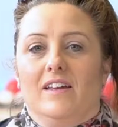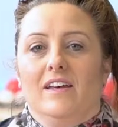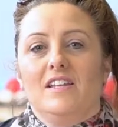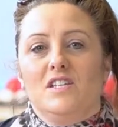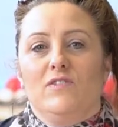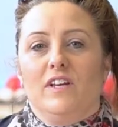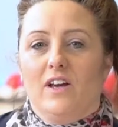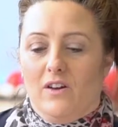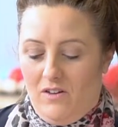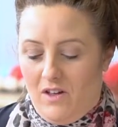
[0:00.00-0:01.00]
In this
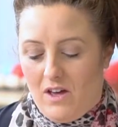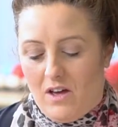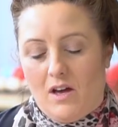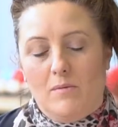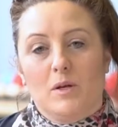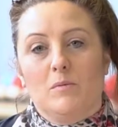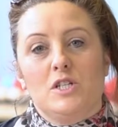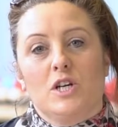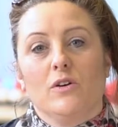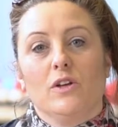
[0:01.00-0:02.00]
video, I'm going to
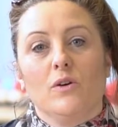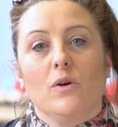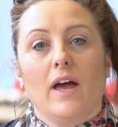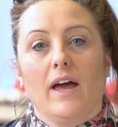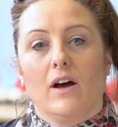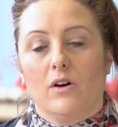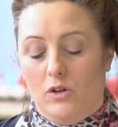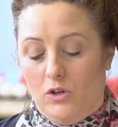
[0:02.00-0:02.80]
be showing you how